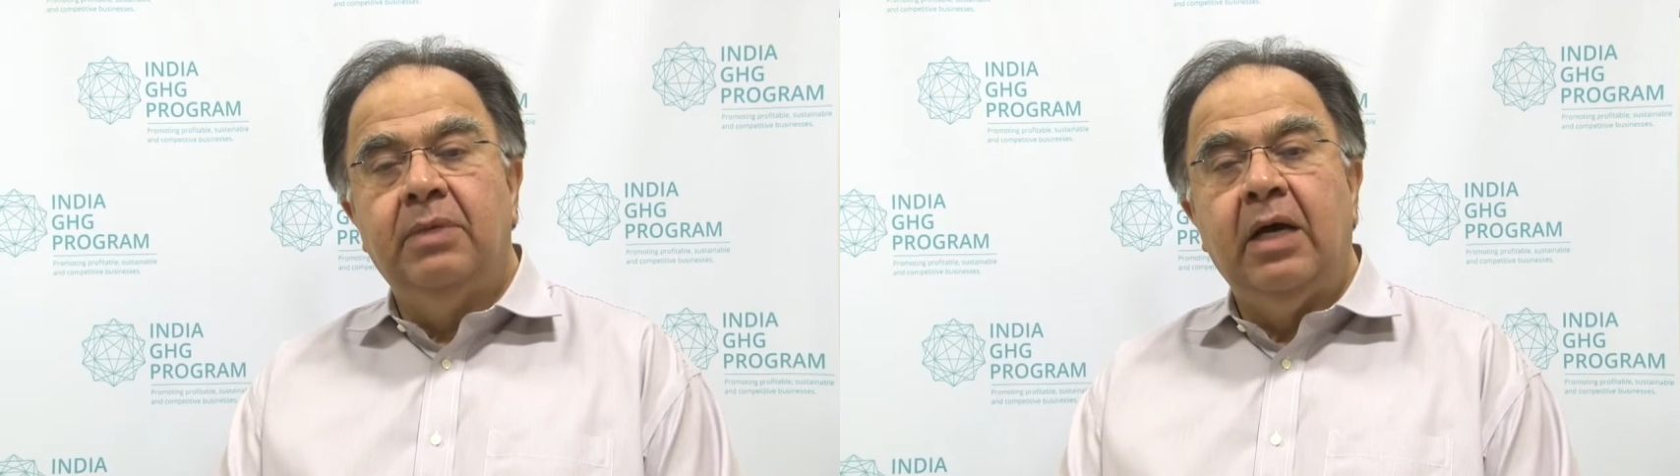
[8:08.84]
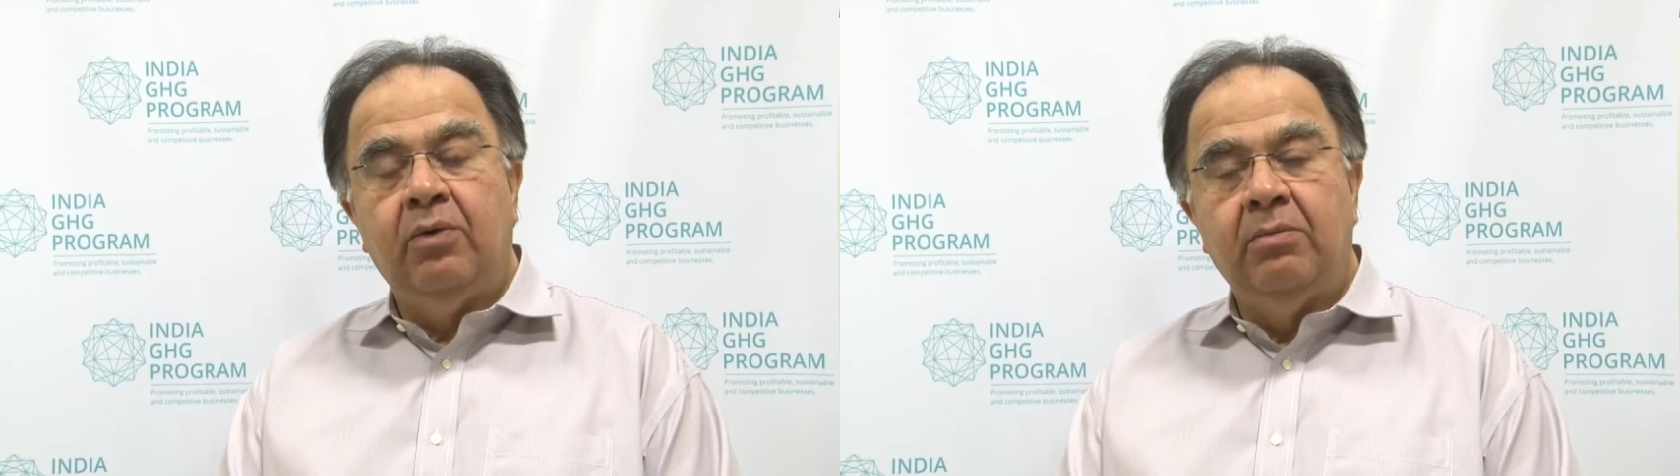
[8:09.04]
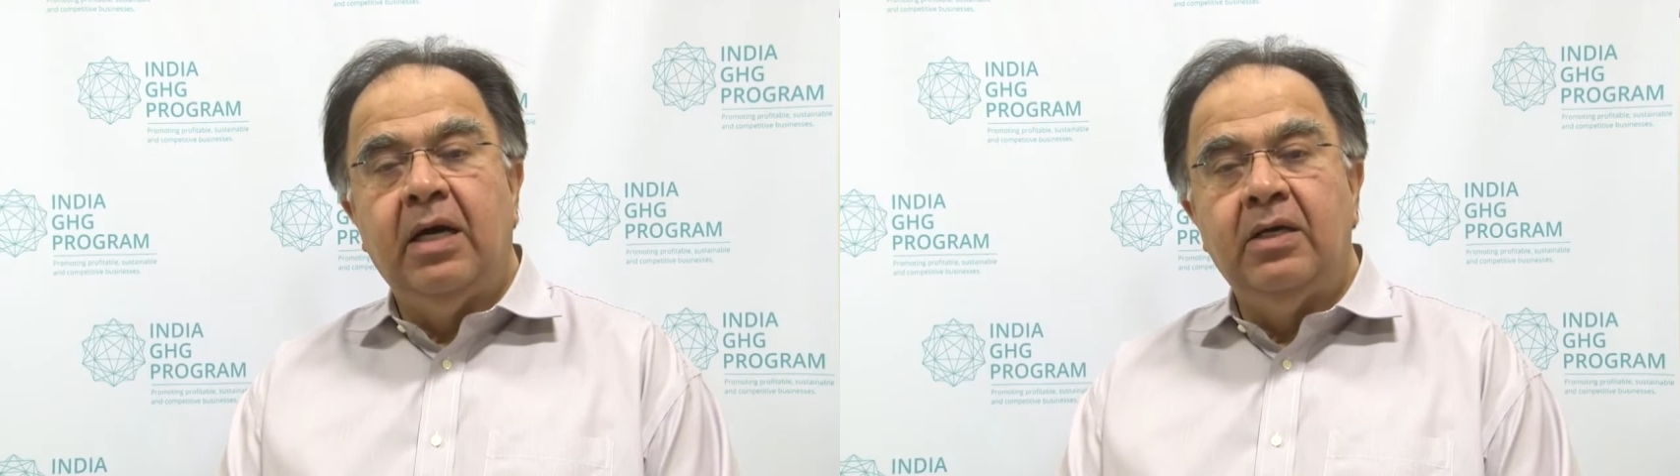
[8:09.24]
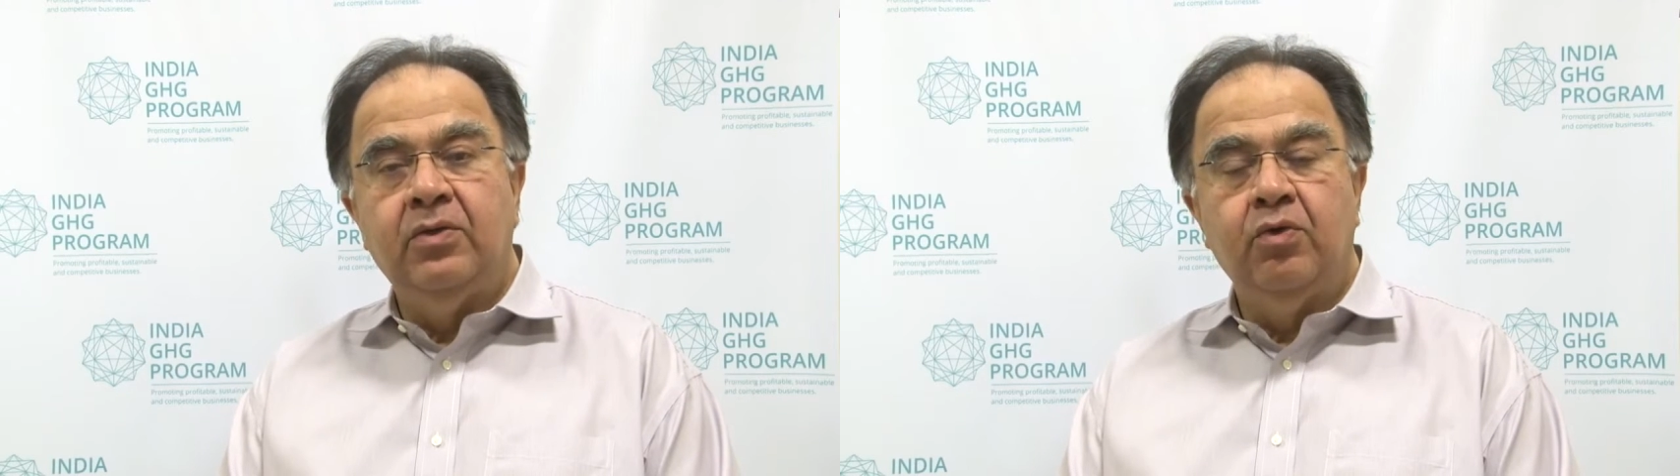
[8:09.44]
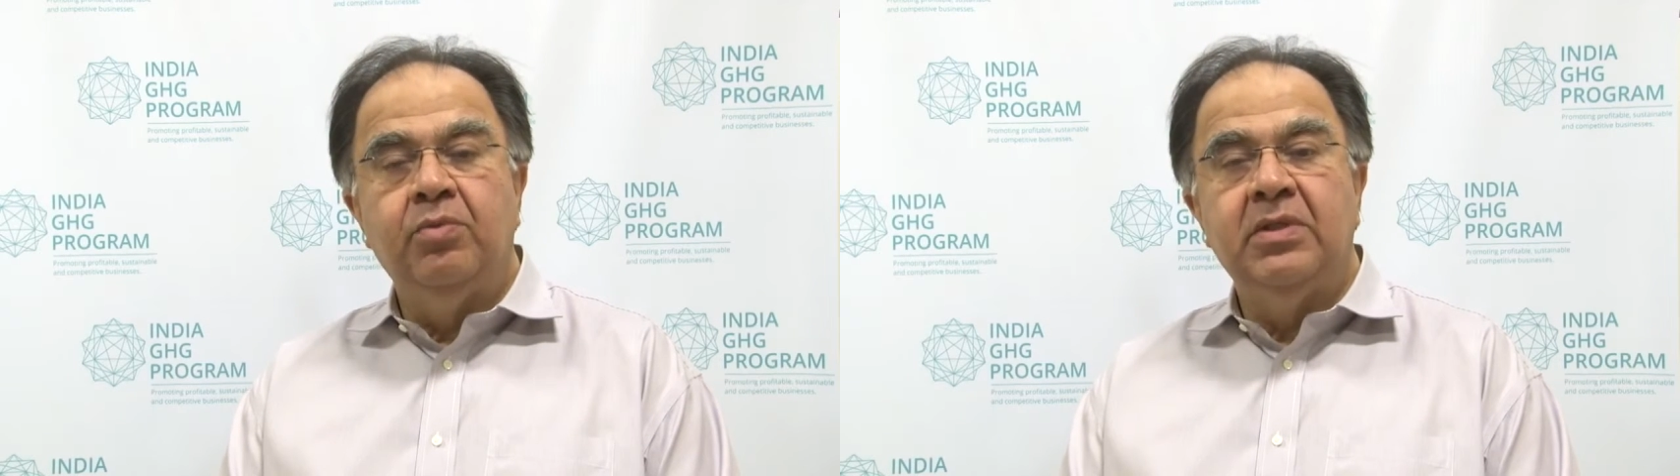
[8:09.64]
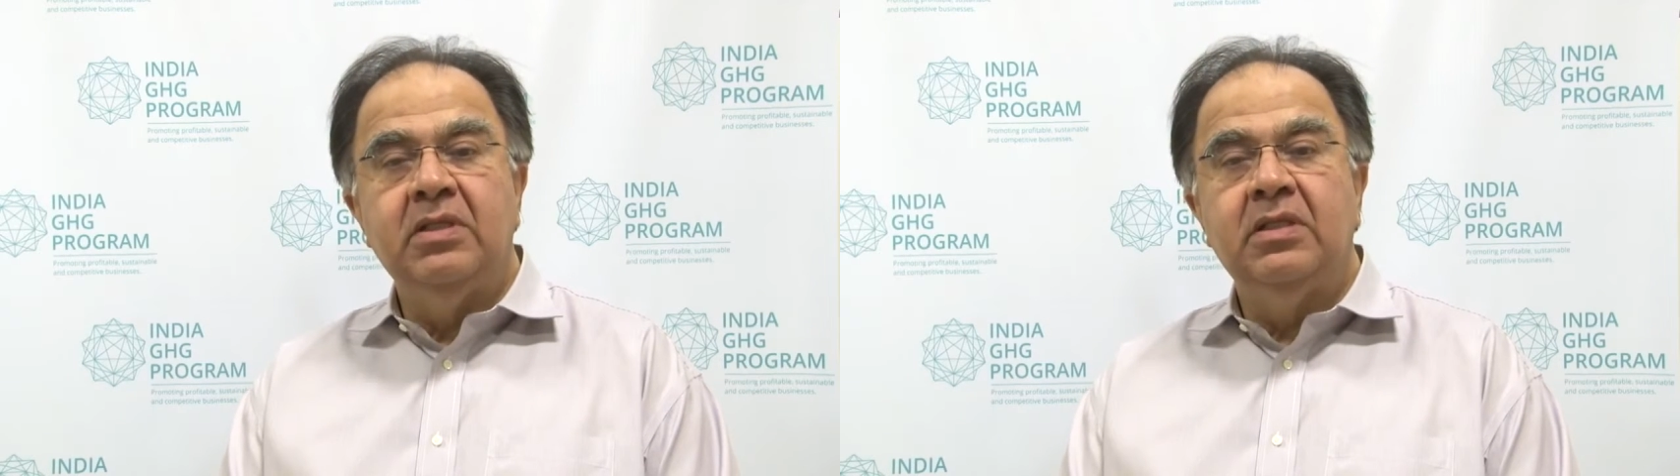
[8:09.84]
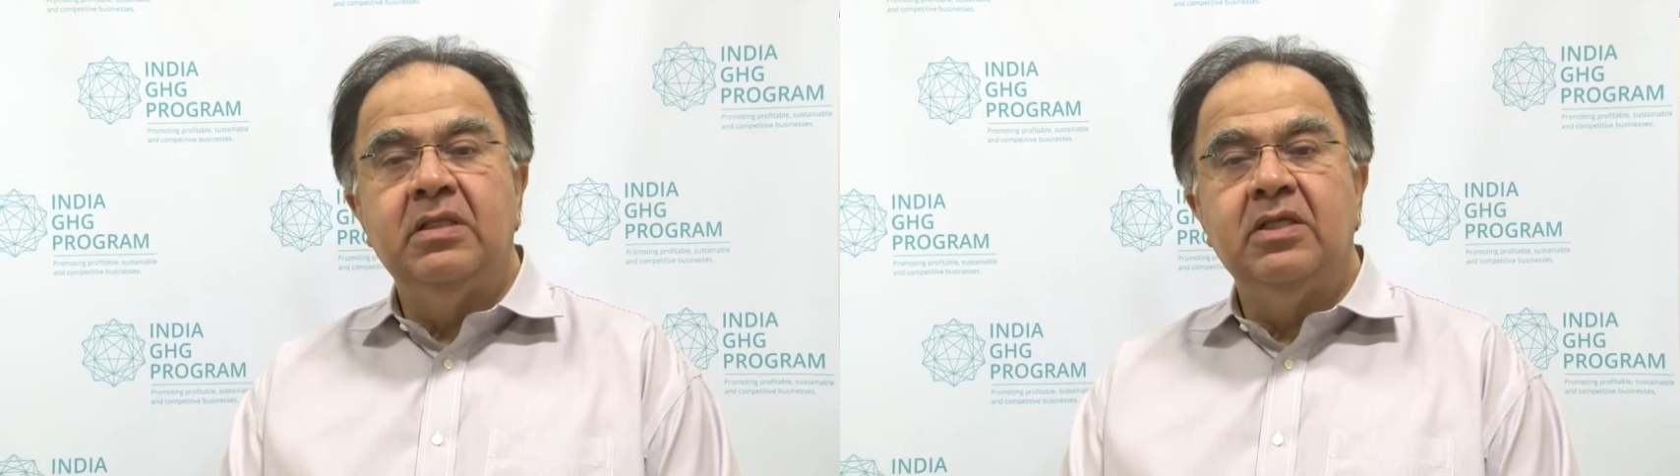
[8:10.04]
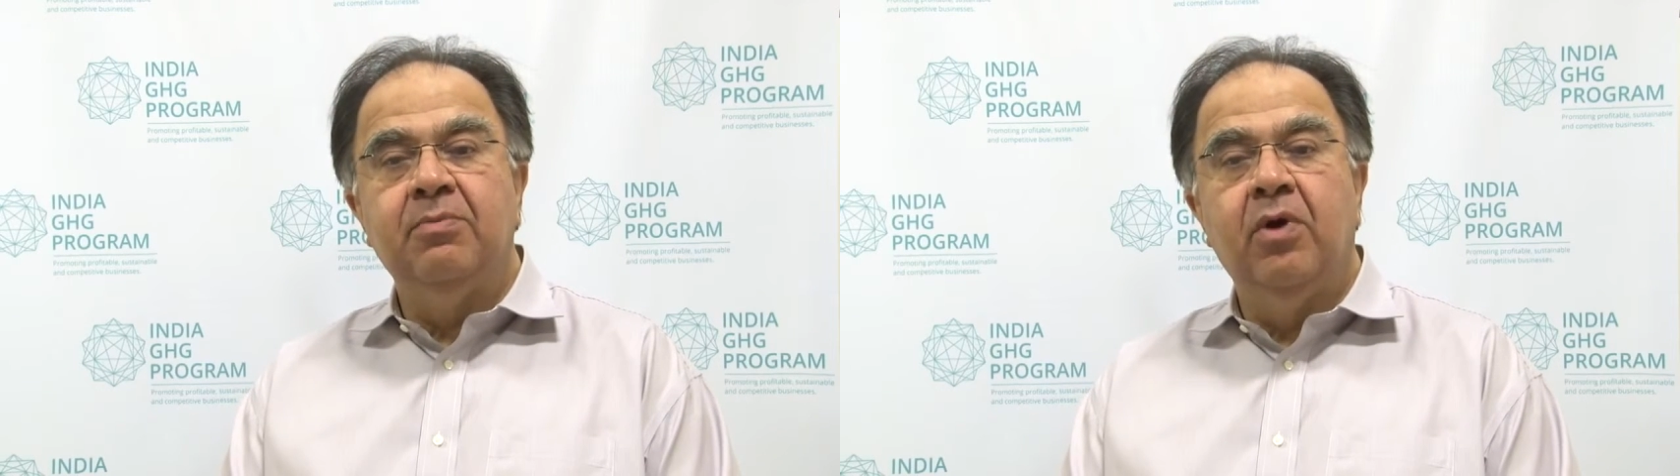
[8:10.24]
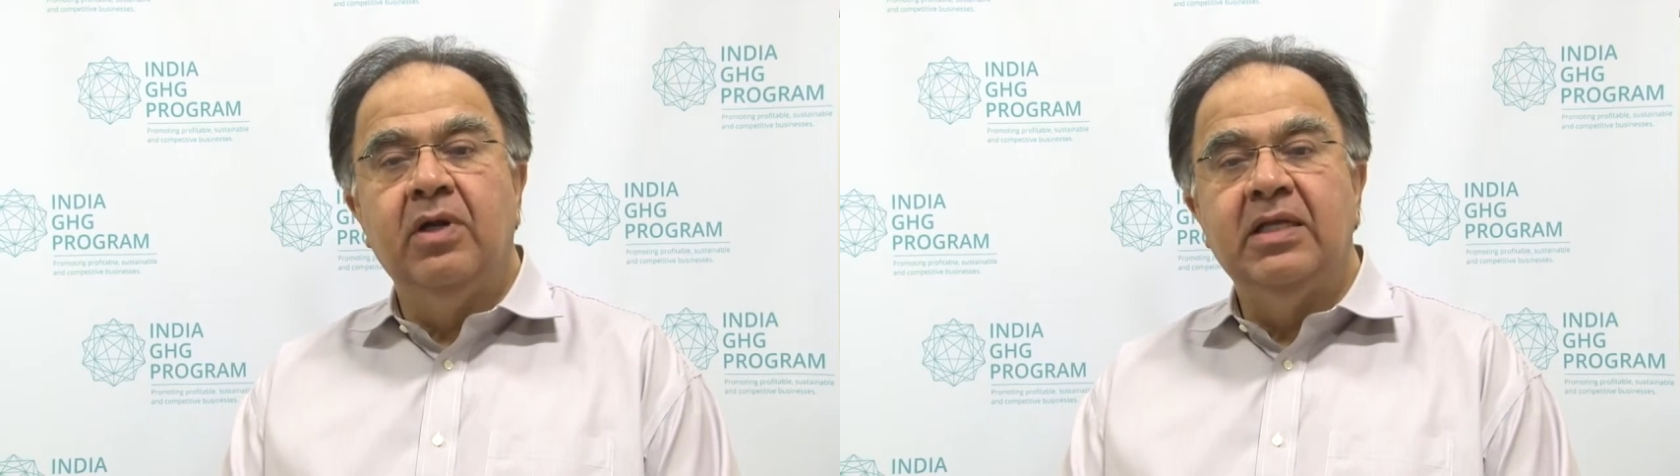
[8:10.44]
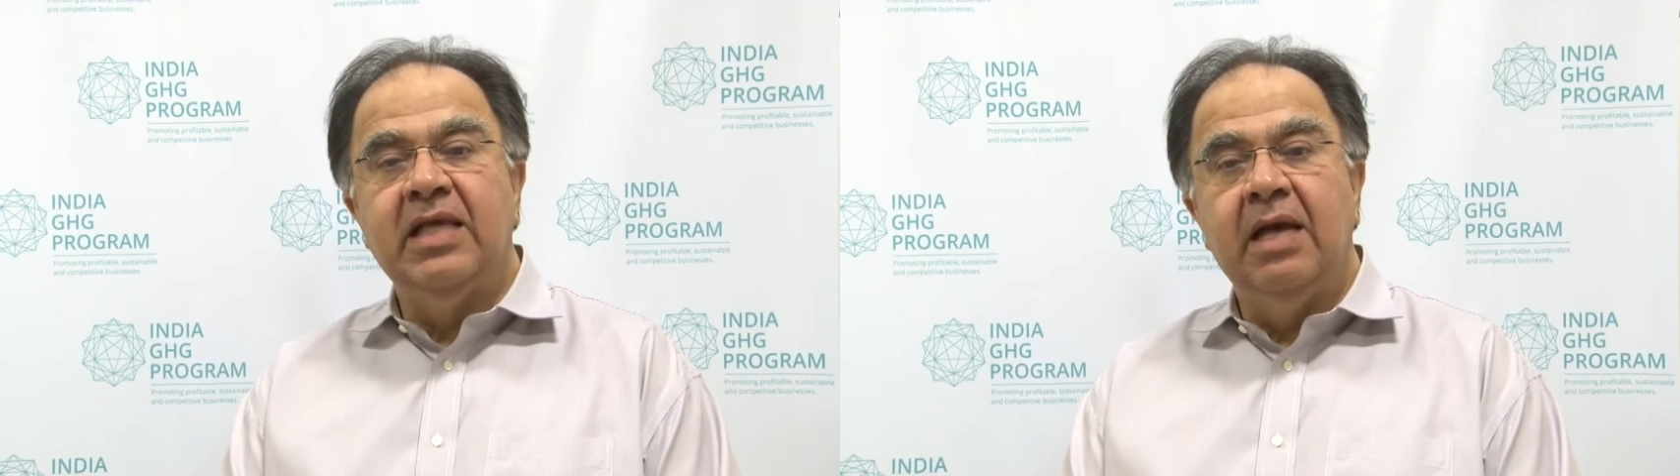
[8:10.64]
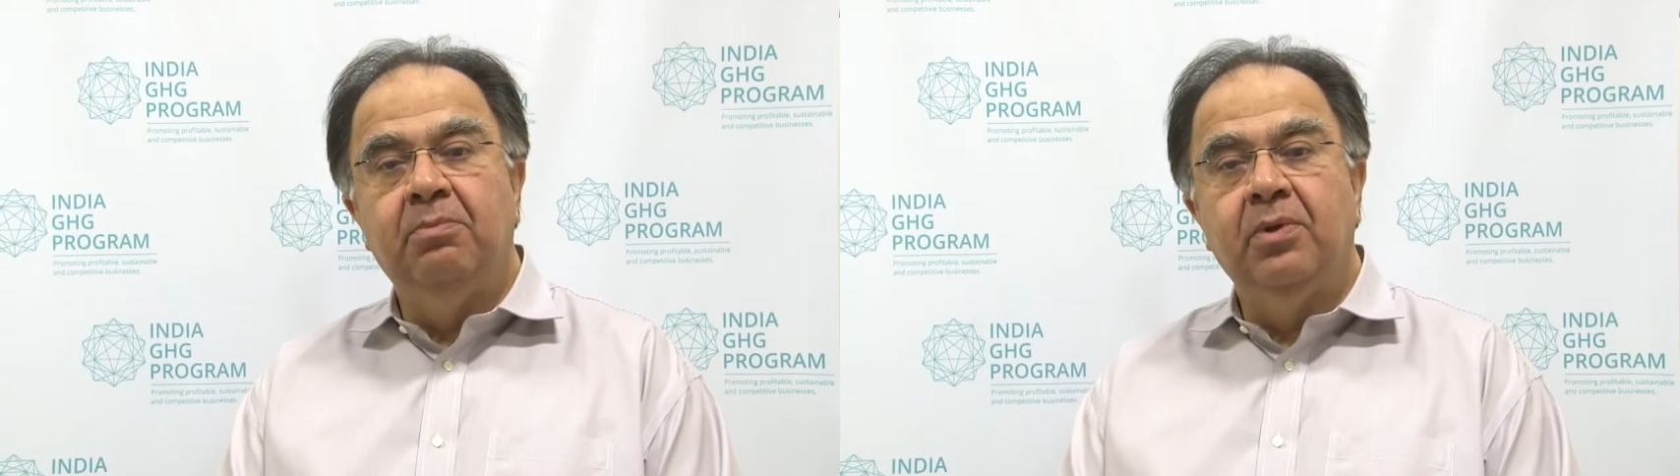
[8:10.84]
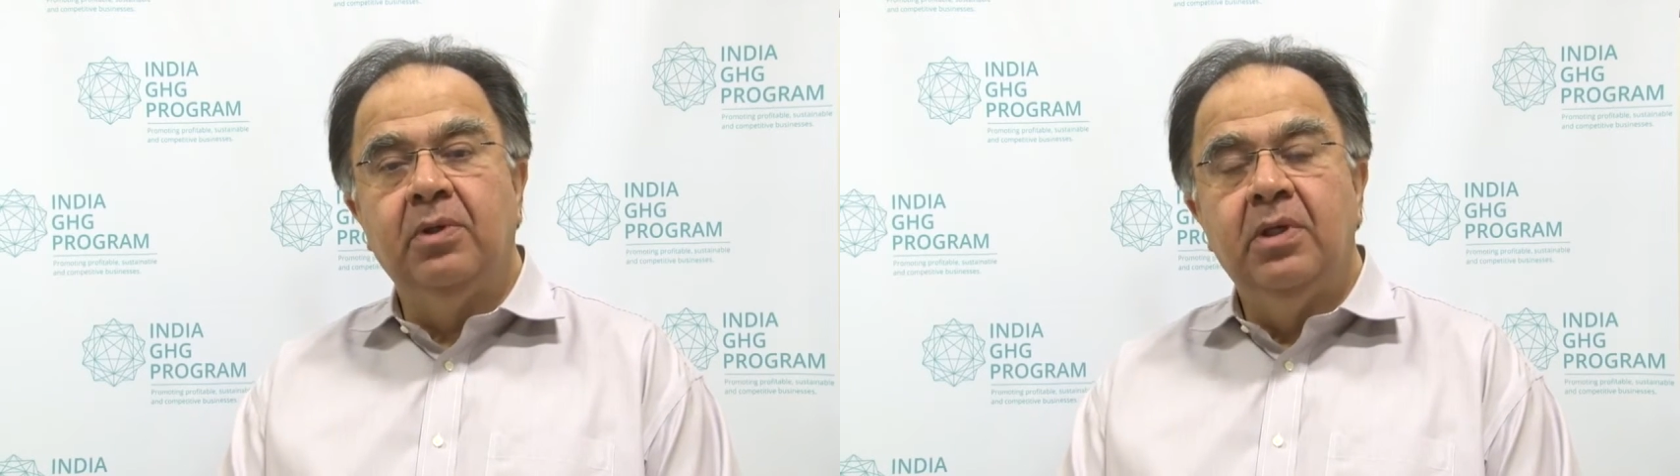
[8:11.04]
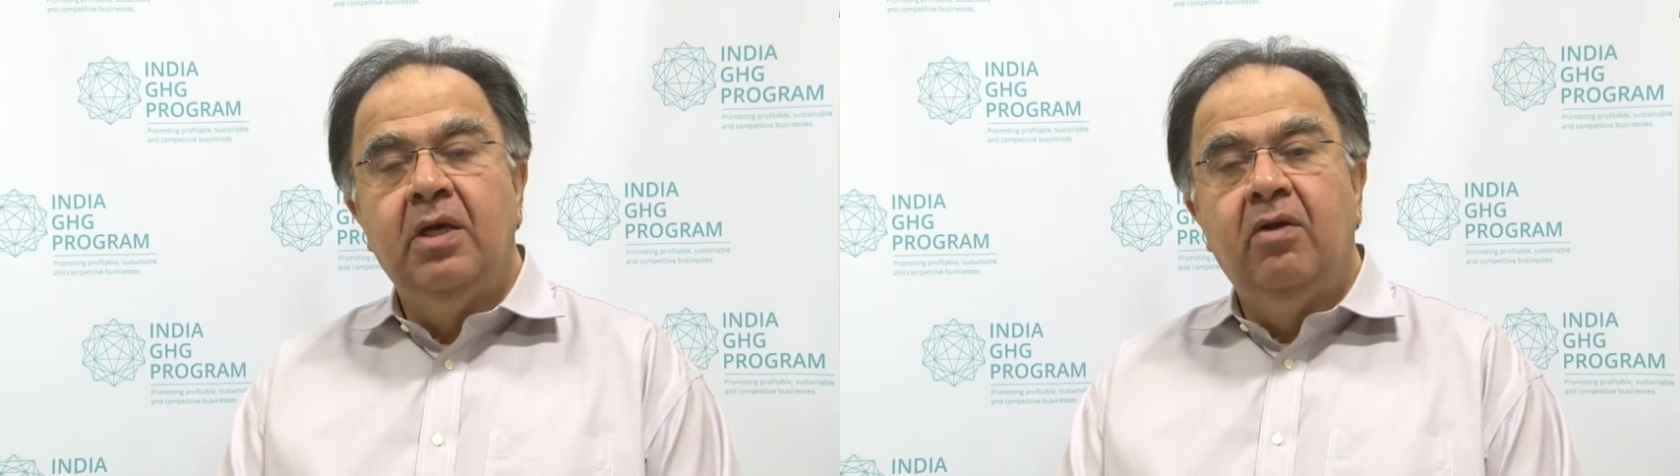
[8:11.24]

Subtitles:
Power Buyers Group is a small example